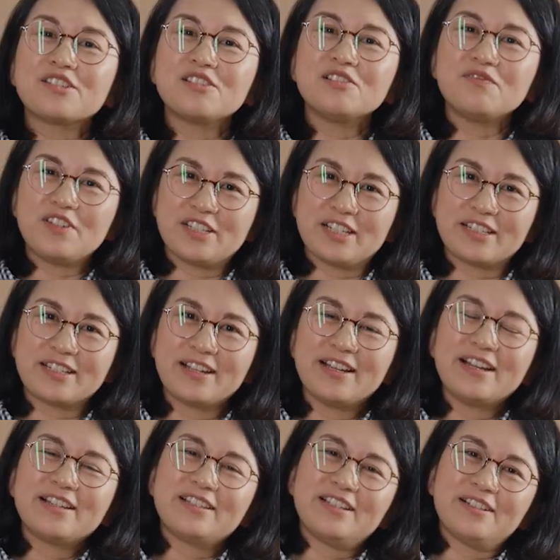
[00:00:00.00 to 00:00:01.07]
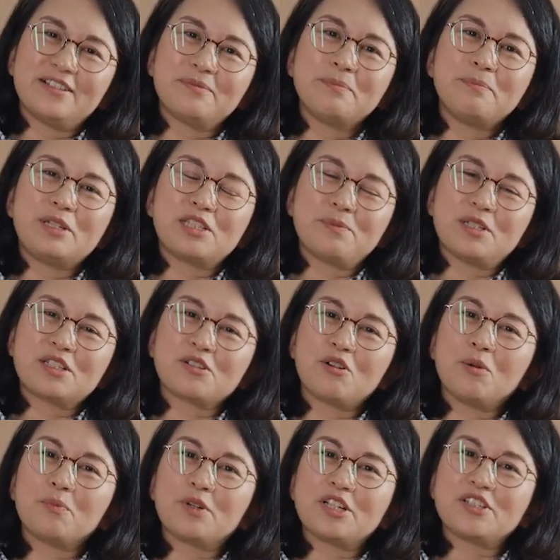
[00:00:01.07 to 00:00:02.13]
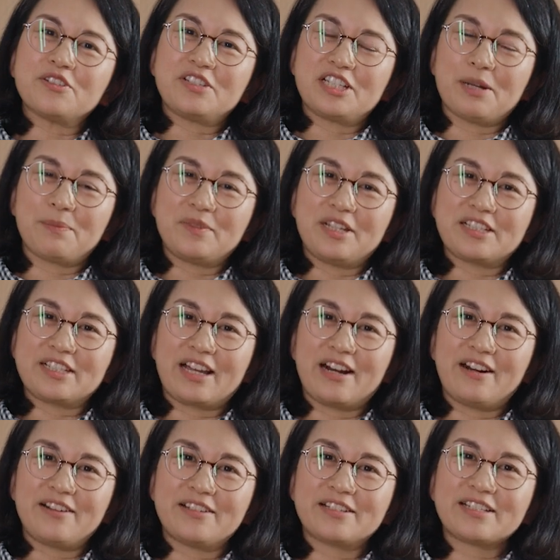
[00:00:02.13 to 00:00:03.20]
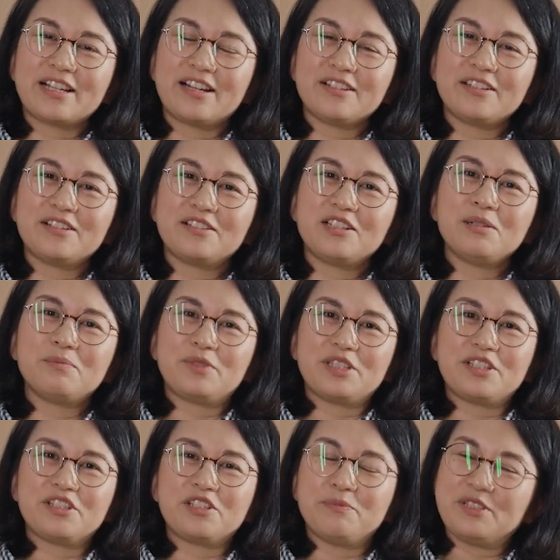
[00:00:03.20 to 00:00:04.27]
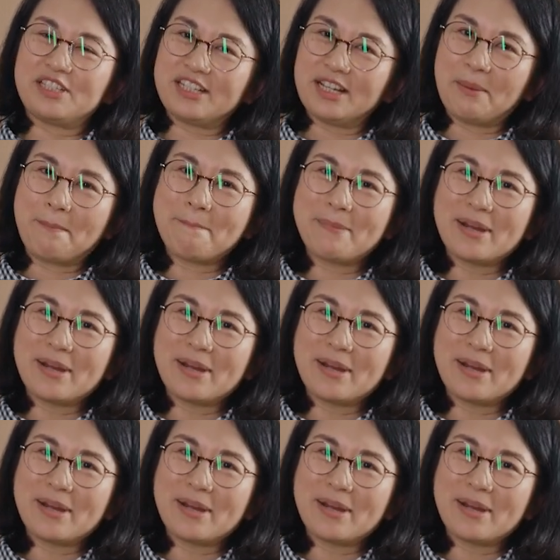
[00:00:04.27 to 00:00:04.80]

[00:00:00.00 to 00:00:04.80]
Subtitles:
do visit the Mitsubishi Corporation Japanese galleries at the British Museum.